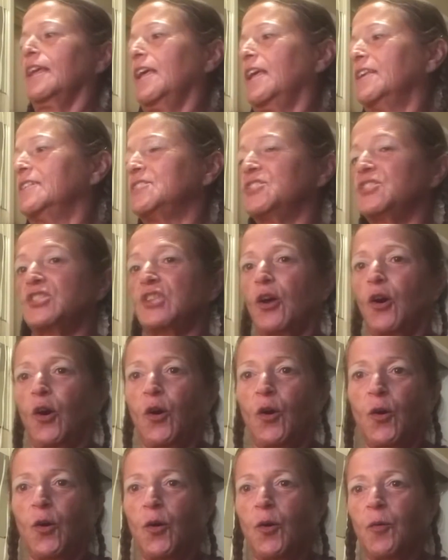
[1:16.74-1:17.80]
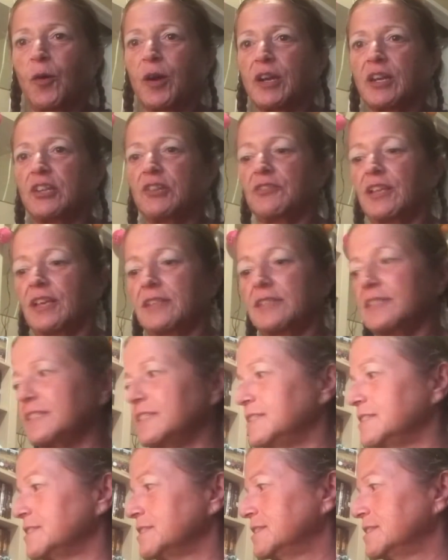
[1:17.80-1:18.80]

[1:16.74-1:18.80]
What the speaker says: So we're gonna do this.